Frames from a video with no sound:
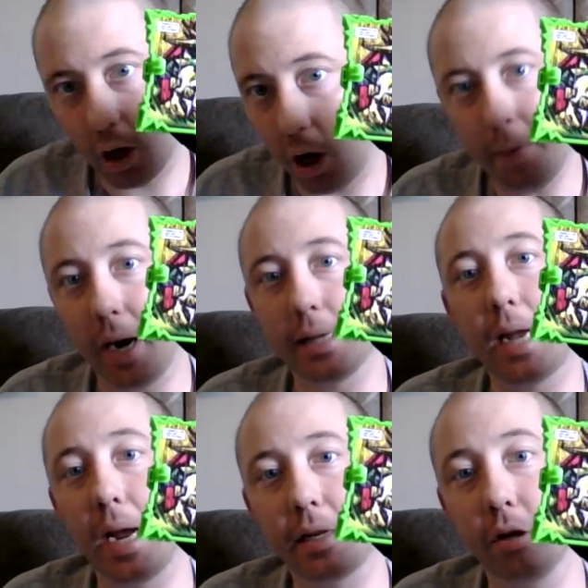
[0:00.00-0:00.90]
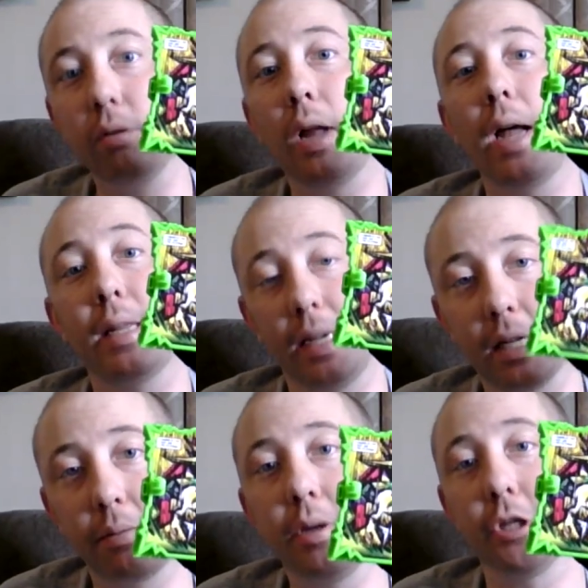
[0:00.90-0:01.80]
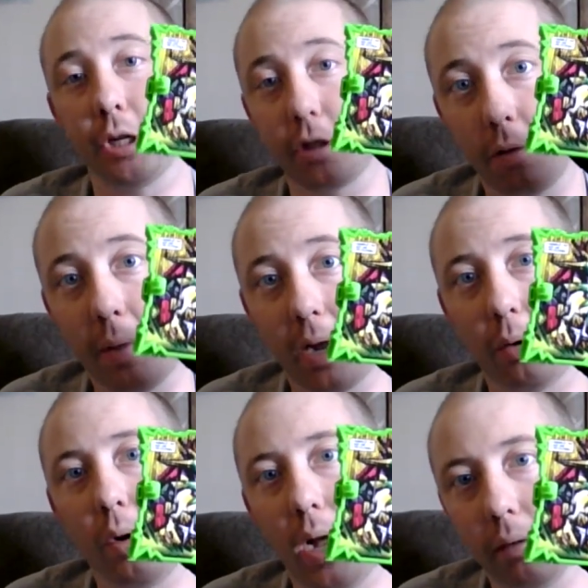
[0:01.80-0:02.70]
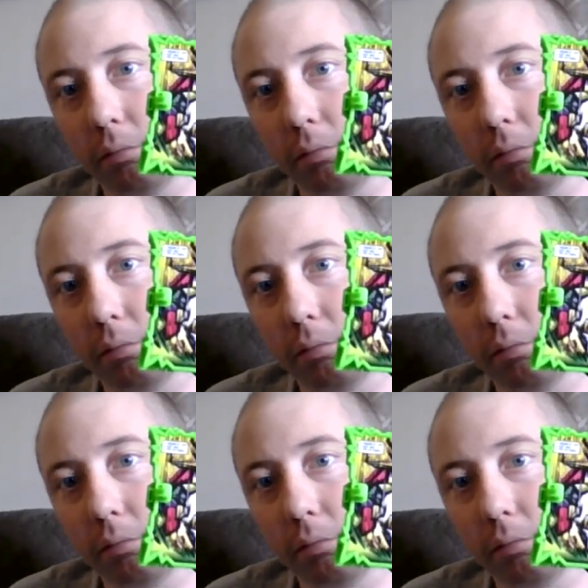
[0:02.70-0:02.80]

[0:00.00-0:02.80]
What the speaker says: I'll be honest, I do like his music no matter what.